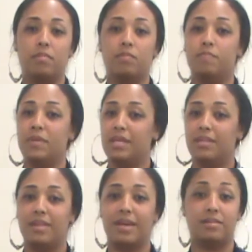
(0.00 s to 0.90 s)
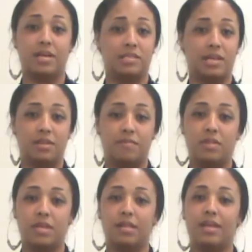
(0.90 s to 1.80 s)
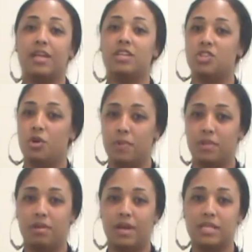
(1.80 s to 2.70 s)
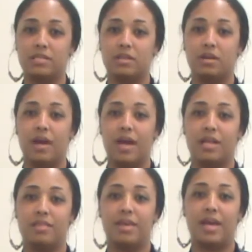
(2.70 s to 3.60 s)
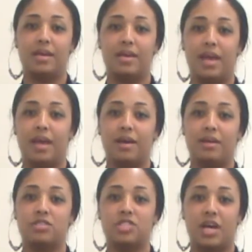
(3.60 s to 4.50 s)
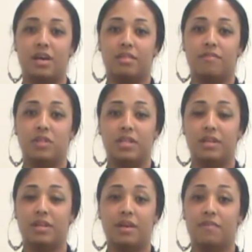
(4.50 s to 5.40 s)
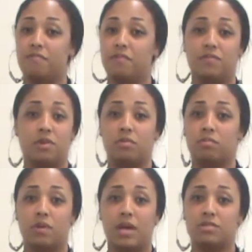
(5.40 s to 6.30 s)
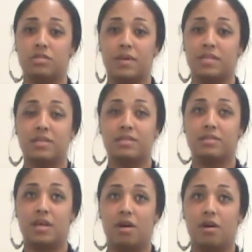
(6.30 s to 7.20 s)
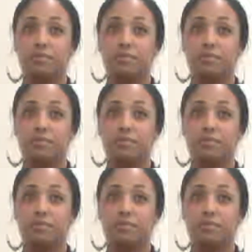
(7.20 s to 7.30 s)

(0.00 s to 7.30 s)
meaning that they can dissect everything, they can interpret their answer, and they can check the validity if their answers make sense at all.